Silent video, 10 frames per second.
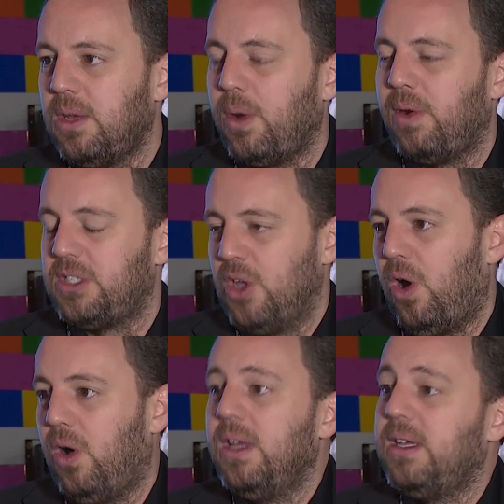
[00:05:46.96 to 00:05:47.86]
where it's
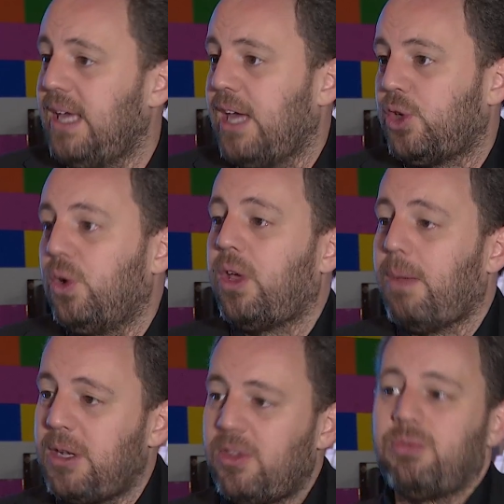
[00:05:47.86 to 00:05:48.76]
not, yeah, sure,
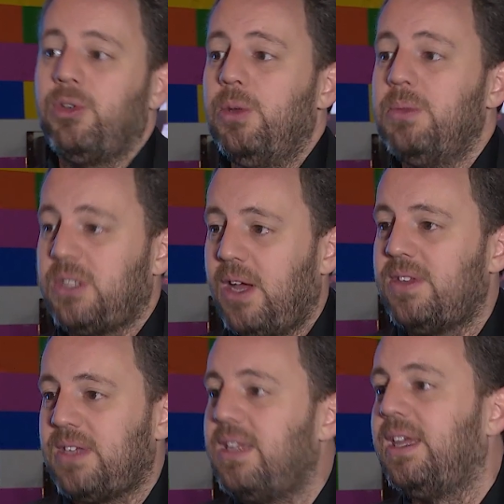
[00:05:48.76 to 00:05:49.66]
come into this room, sign
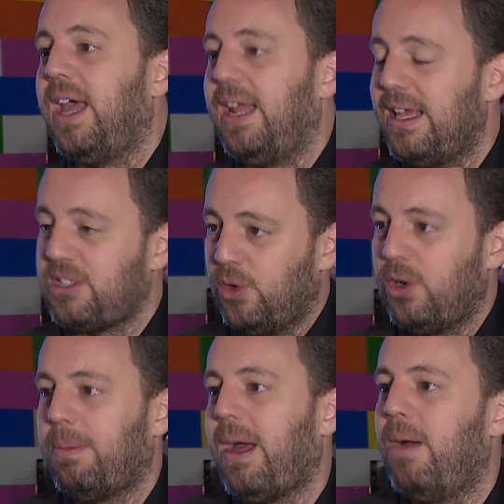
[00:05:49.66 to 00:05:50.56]
this NDA, let's
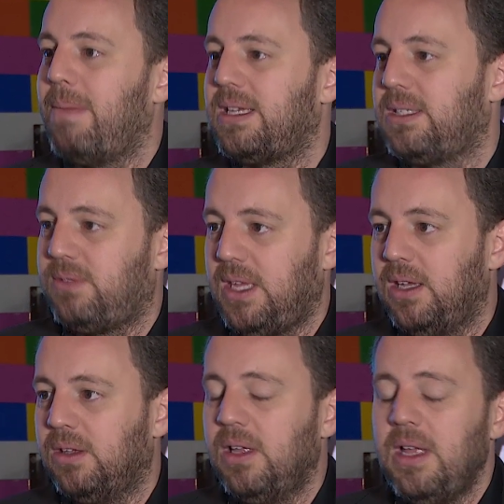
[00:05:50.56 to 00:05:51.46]
talk about a massive
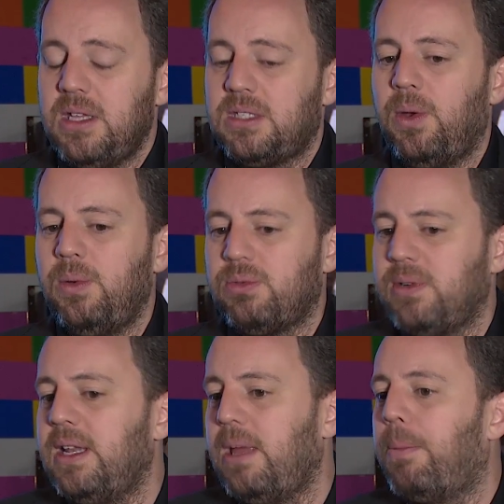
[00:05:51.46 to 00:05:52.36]
deal. So it was
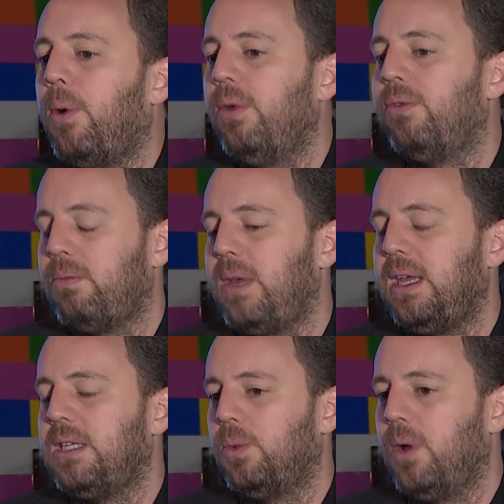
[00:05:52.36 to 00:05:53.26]
really important for
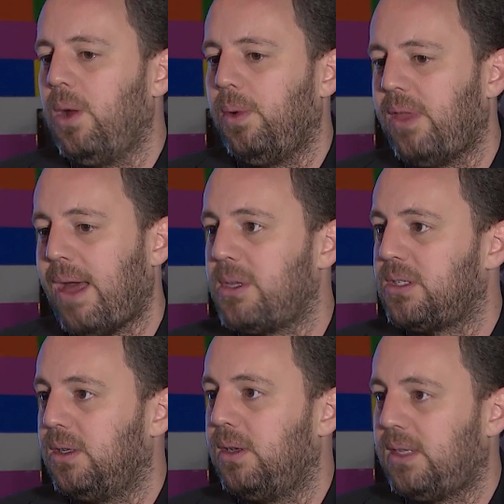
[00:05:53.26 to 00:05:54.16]
me to work with
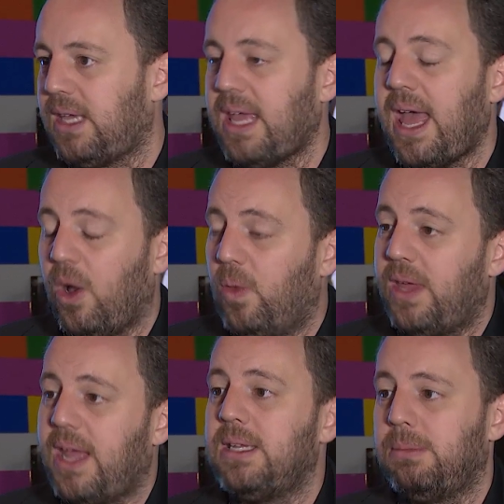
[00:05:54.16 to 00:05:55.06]
Amazon and to get on
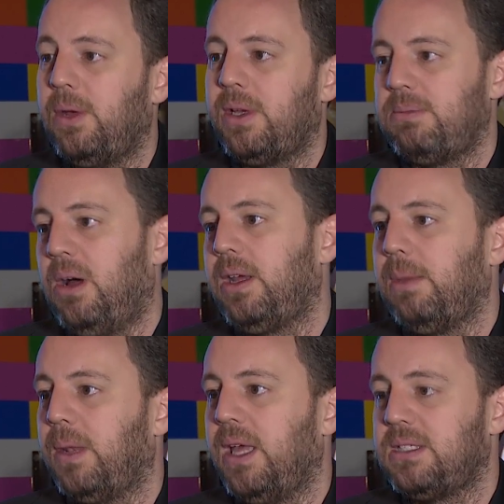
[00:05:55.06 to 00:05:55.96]
the AWS
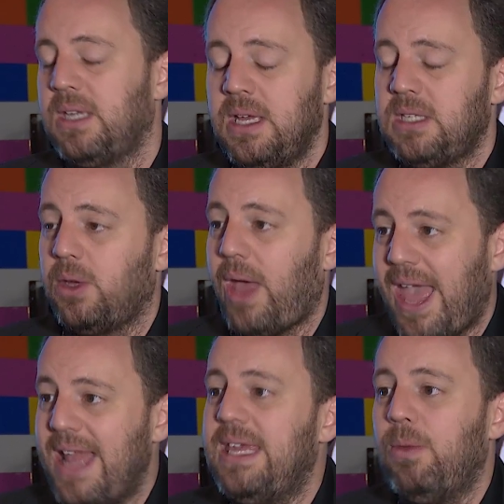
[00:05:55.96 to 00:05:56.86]
marketplace. So
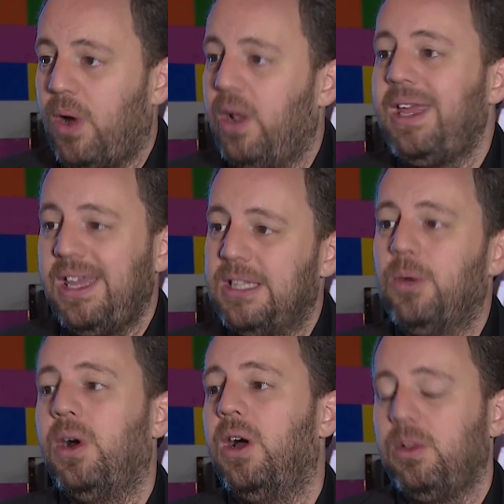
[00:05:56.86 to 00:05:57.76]
anyone in the
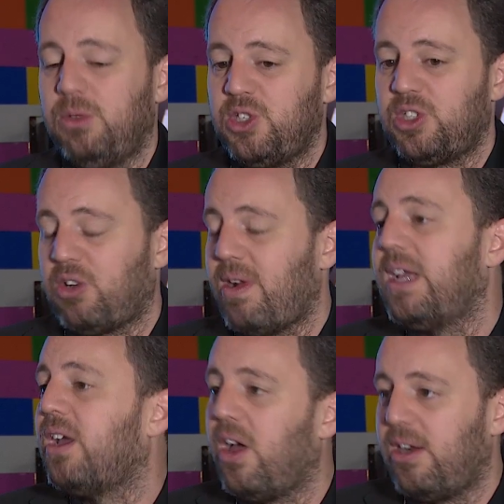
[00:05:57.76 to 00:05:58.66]
world with just a
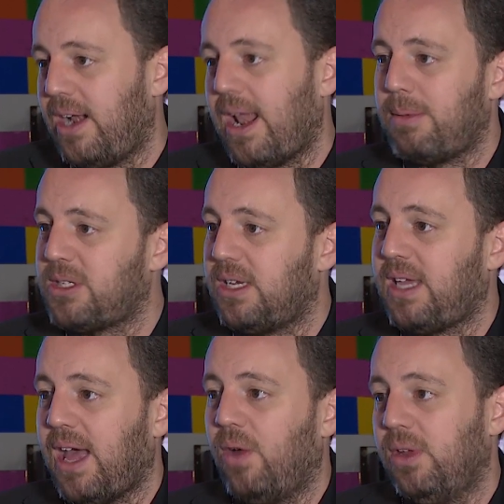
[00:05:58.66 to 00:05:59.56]
credit card or an Amazon
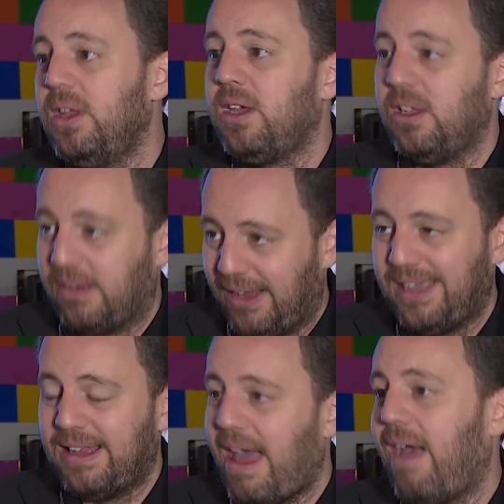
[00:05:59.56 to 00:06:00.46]
account can click
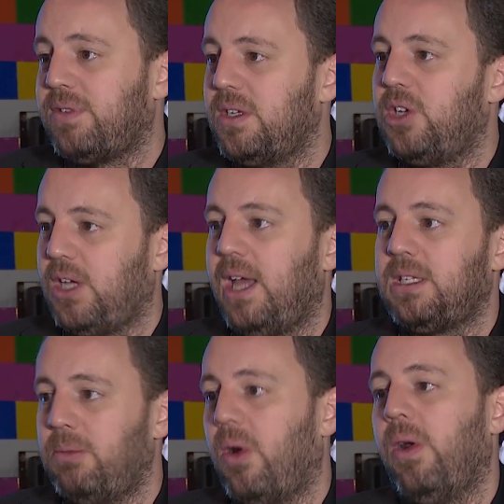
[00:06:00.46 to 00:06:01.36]
and have Cinegy Air
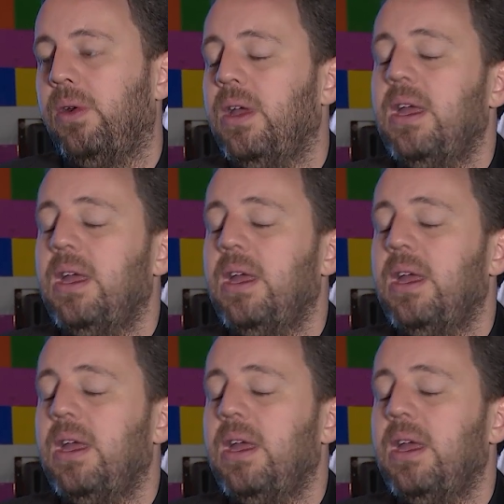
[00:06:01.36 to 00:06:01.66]
tomorrow.